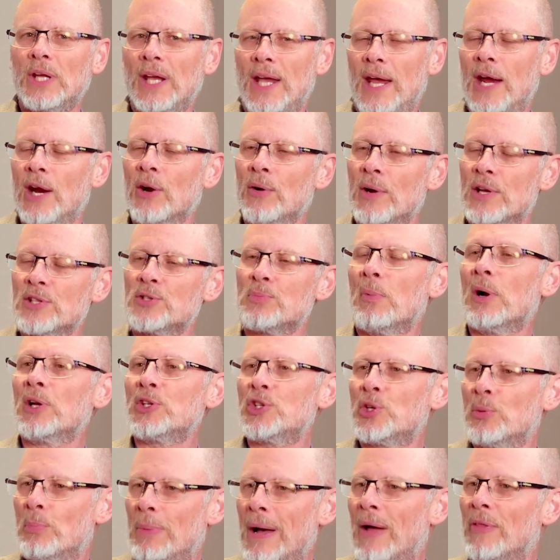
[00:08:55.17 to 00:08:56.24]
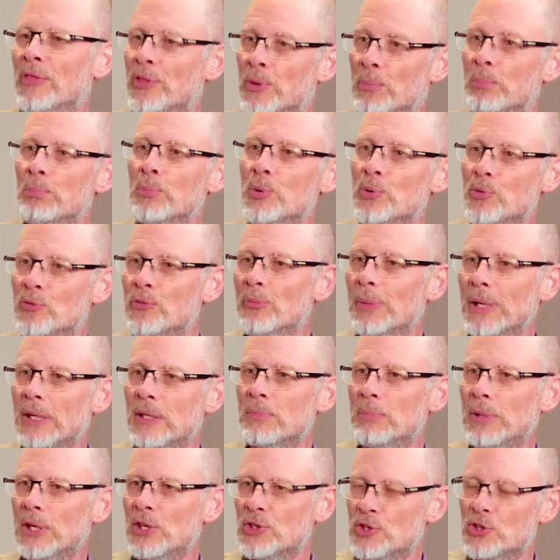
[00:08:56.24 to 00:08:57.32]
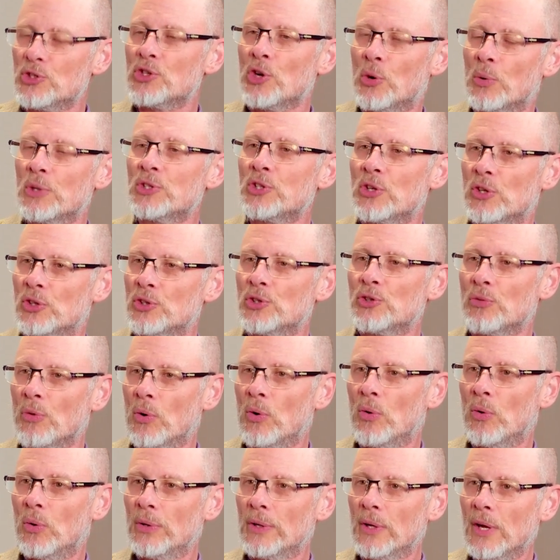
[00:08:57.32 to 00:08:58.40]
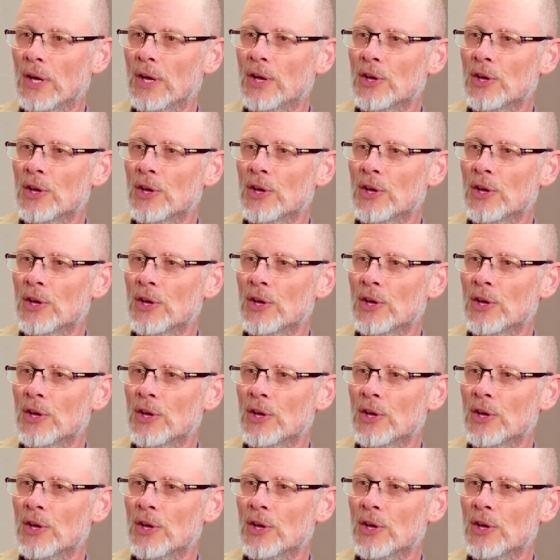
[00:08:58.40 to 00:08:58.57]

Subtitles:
care as much about the movement because it's always controlled.